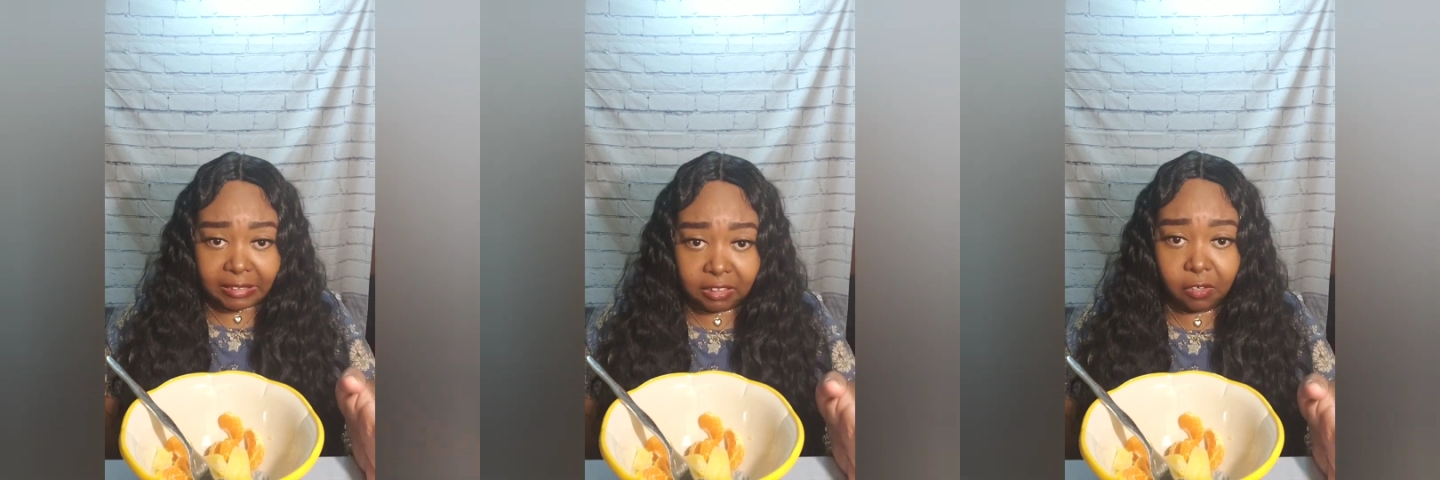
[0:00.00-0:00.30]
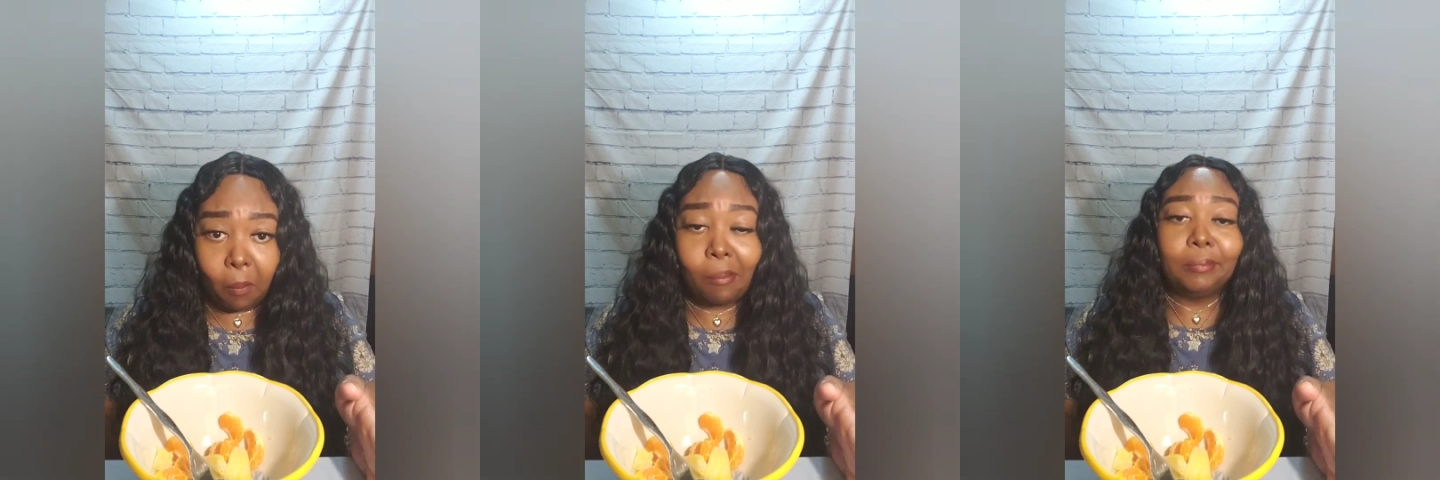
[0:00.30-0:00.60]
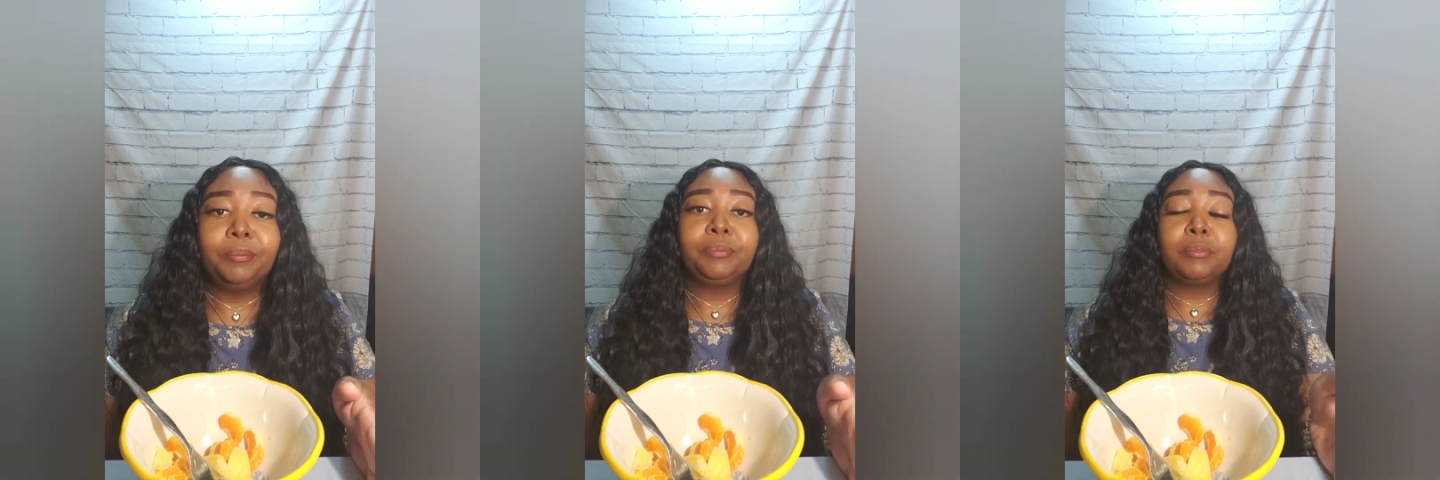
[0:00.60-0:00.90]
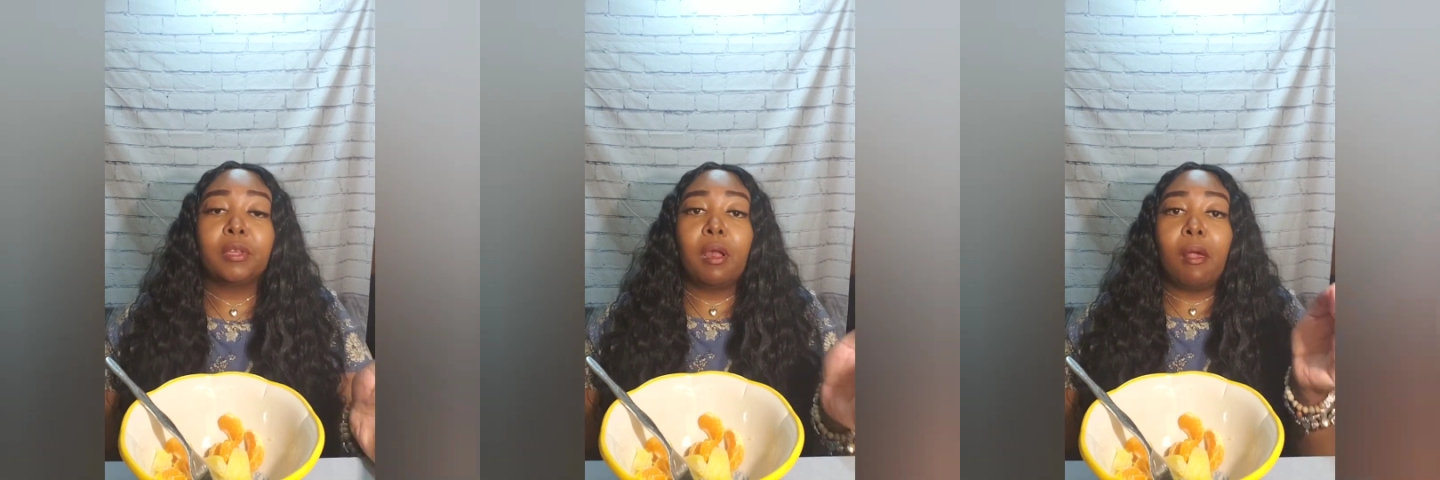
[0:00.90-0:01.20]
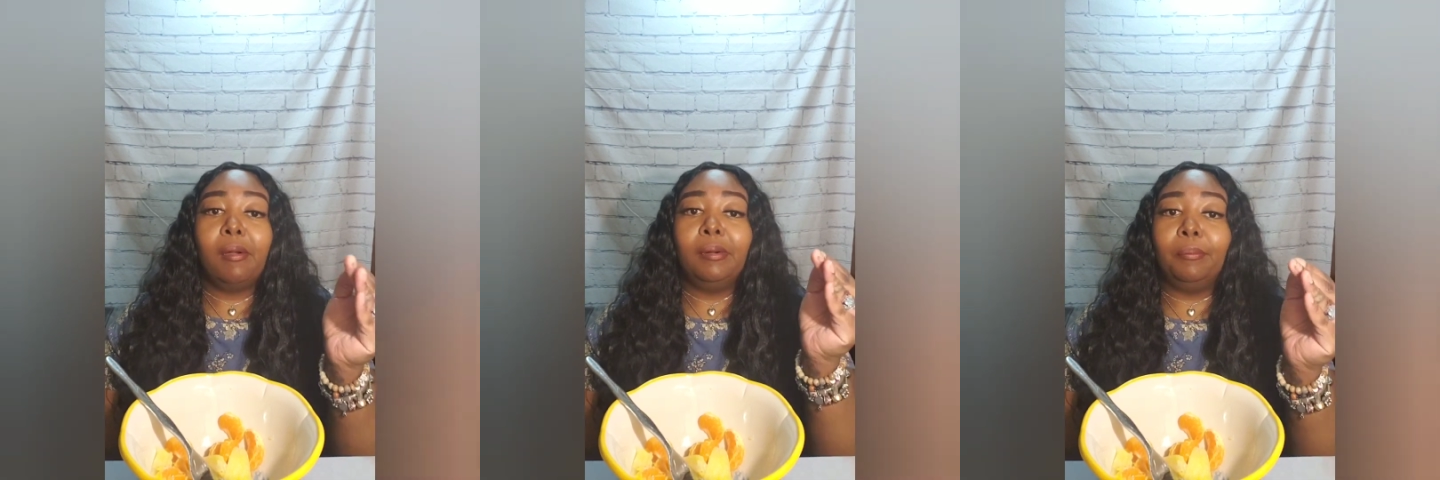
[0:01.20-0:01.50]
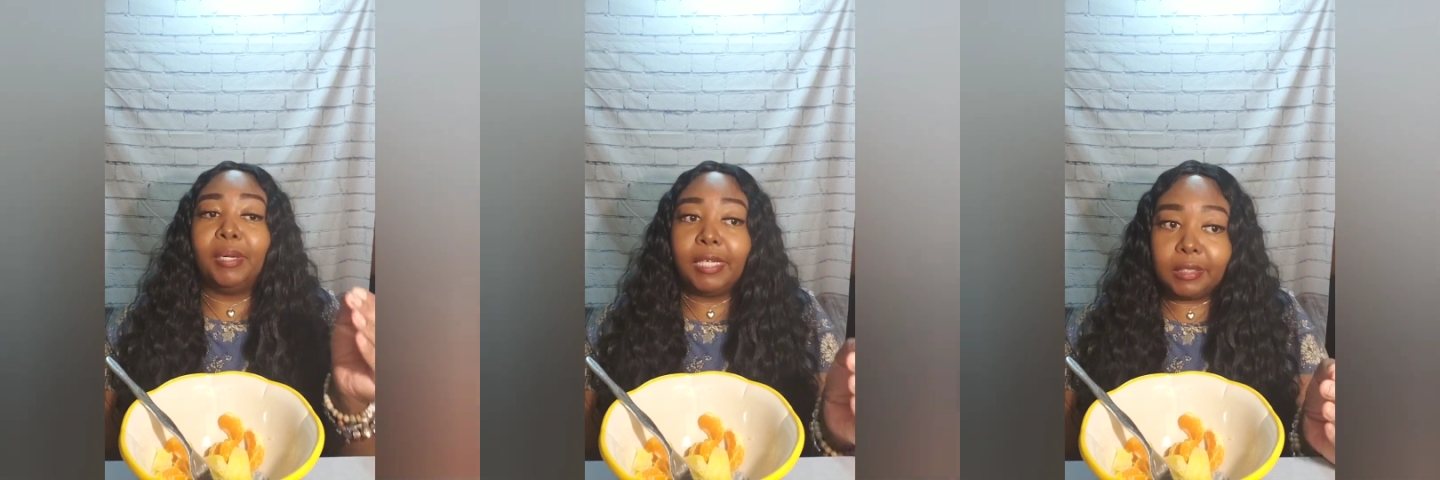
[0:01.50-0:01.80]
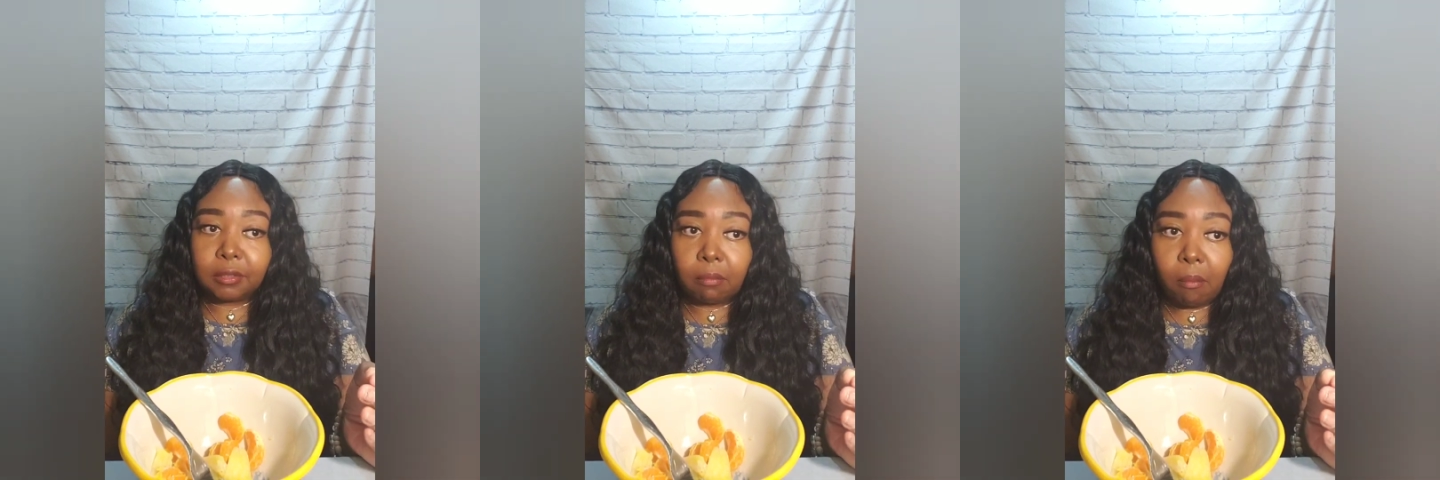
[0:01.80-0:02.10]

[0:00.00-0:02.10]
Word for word: still. But